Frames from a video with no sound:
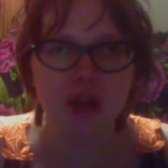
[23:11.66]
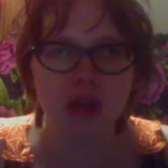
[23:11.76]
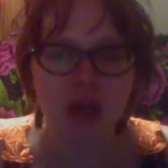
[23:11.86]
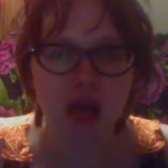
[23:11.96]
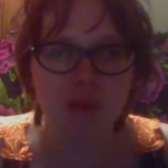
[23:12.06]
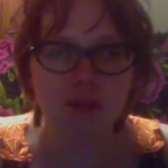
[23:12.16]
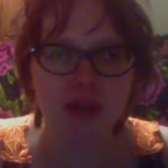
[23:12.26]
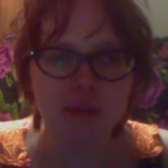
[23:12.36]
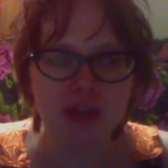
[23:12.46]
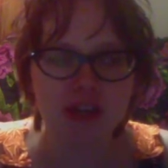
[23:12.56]
uh, be
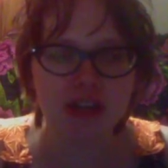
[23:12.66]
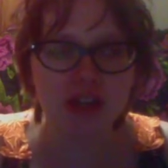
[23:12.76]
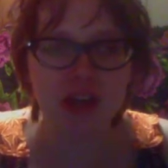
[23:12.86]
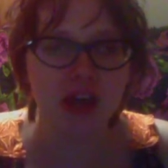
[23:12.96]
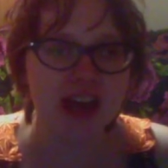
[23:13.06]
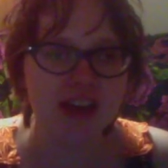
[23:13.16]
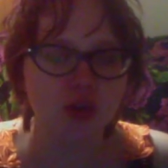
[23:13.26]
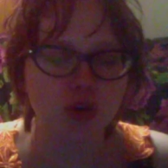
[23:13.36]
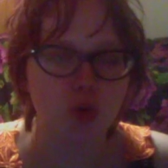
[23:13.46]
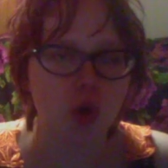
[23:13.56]
being uh, a
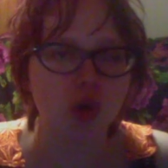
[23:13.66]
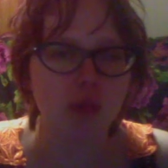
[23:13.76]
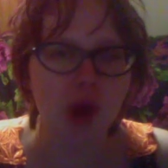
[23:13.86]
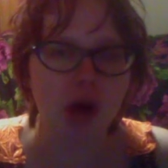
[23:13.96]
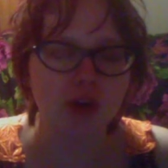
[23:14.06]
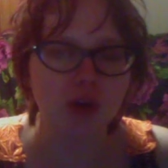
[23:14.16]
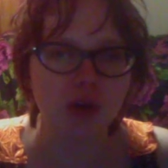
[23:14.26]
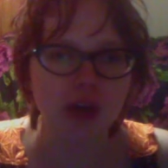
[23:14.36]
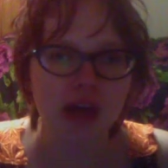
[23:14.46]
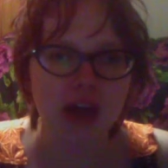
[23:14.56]
good role
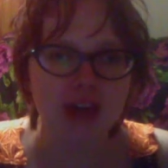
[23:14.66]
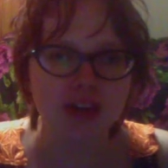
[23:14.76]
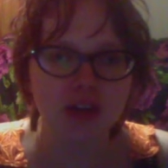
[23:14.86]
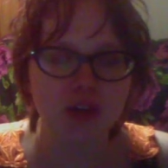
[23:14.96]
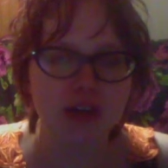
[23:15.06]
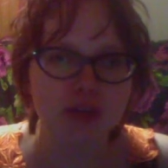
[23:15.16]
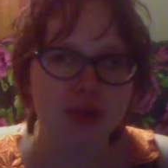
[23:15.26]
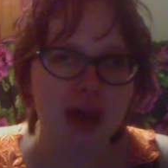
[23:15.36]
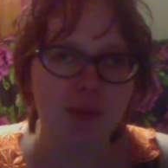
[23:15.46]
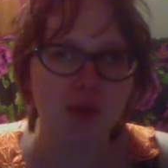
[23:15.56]
model and a good
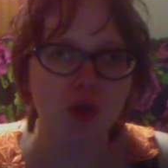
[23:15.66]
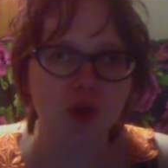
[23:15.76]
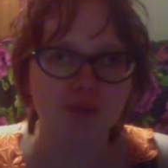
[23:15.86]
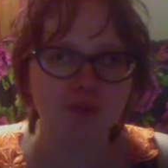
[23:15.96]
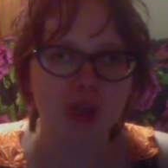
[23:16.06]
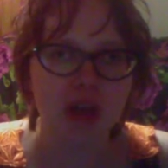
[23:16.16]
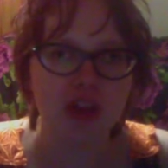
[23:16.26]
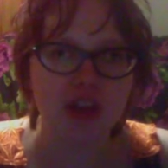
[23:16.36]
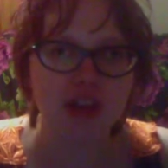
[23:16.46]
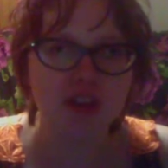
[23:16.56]
example
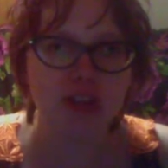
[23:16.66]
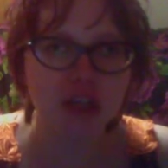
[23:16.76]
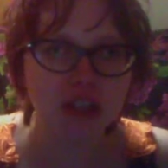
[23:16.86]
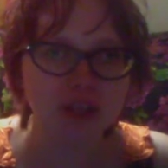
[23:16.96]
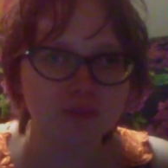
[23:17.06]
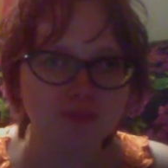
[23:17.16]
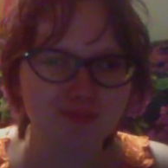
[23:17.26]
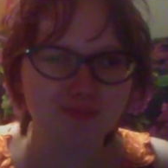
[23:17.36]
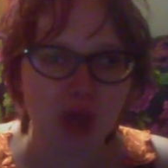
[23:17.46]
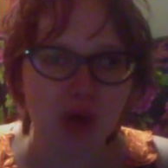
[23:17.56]
that uh,
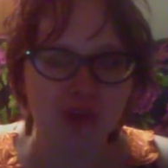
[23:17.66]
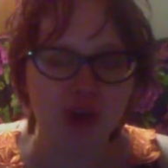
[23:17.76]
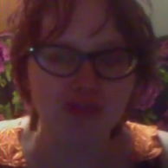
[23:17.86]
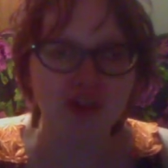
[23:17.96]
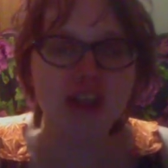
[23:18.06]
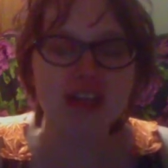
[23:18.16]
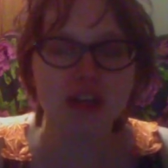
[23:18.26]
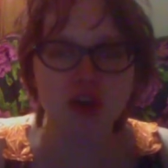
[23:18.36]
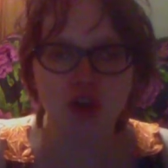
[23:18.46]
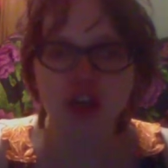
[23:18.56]
fighting
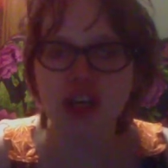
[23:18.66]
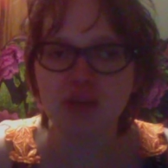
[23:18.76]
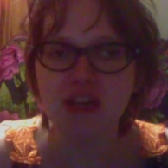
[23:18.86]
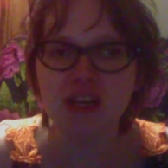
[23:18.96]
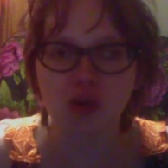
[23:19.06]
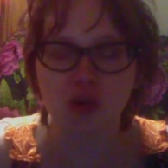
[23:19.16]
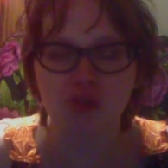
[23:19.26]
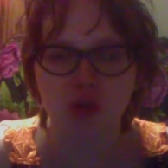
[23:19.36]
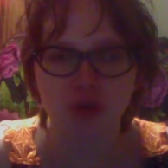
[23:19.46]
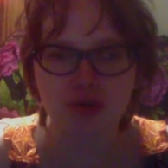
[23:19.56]
shouldn't be your
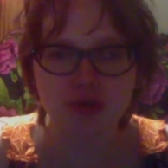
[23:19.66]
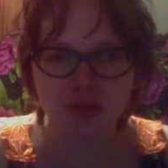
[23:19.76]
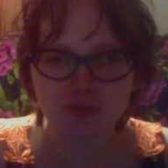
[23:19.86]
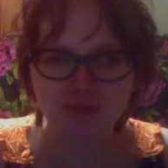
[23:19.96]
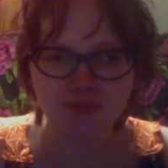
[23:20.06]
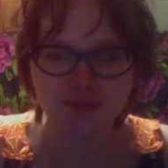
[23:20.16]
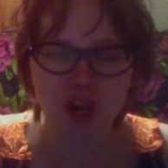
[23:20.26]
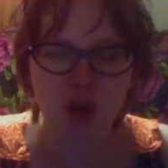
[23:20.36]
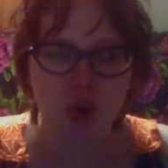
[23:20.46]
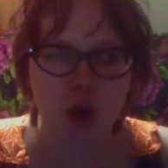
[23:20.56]
first
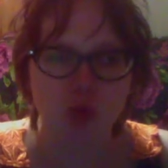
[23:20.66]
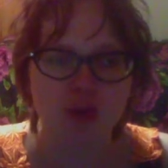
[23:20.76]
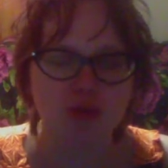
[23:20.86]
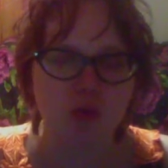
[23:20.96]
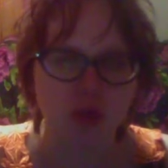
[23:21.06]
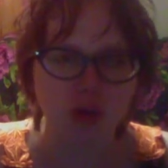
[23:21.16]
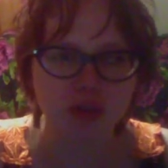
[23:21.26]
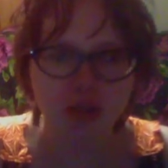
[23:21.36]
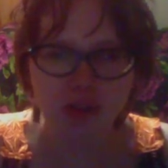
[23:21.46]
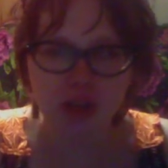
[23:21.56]

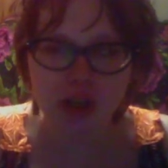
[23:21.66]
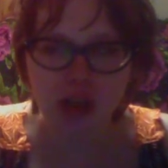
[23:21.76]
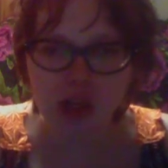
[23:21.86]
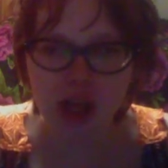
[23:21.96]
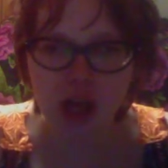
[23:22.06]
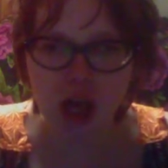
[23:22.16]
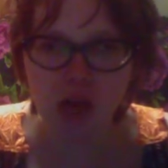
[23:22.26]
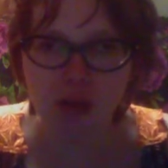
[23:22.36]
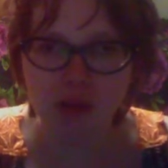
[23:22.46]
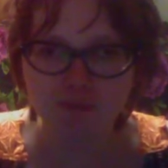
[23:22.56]
resort, um,